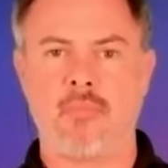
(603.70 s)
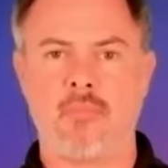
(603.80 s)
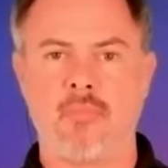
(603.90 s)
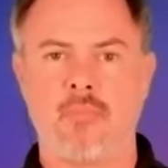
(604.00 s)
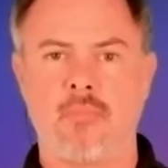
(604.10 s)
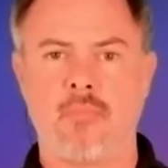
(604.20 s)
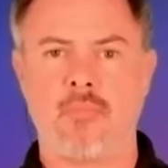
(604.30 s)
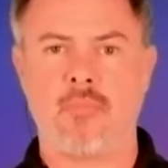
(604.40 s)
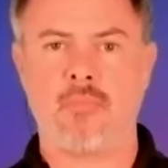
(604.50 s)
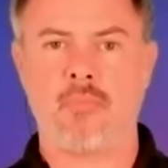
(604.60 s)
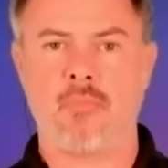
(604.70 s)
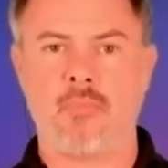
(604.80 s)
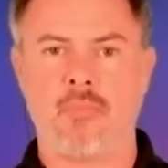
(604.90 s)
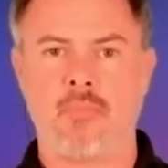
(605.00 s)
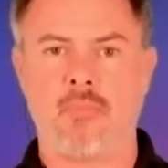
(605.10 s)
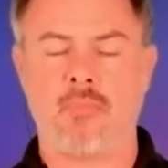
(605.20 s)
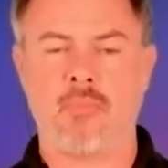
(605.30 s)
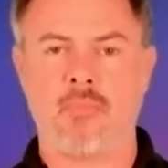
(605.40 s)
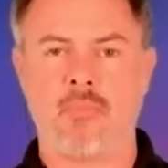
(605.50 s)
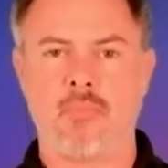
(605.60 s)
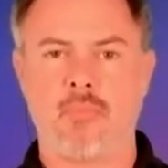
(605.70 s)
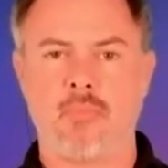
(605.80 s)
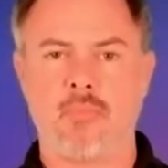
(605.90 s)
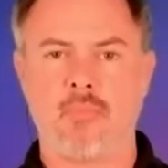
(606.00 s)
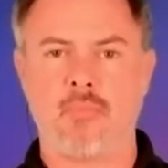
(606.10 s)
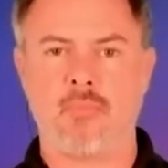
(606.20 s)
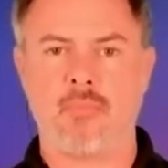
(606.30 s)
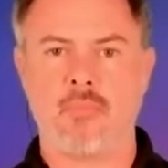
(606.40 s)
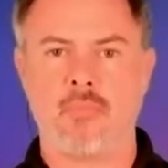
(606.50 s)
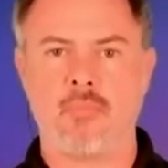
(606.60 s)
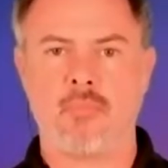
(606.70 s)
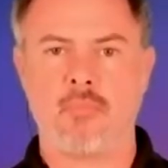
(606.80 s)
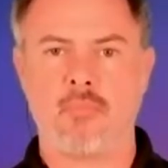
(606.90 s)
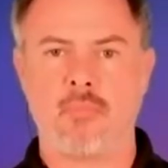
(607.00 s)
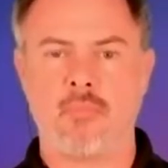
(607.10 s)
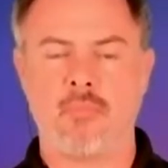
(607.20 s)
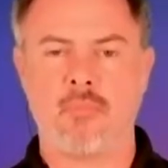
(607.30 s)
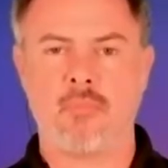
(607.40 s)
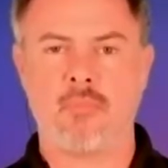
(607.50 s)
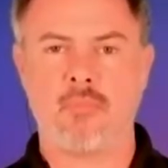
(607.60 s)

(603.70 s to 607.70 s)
[no speech]